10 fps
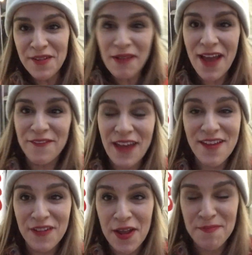One of my
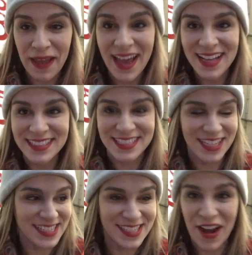favorite bands
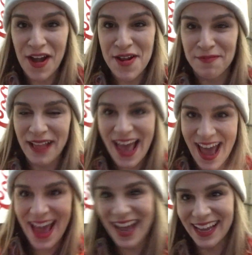just started
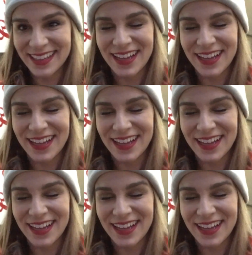playing.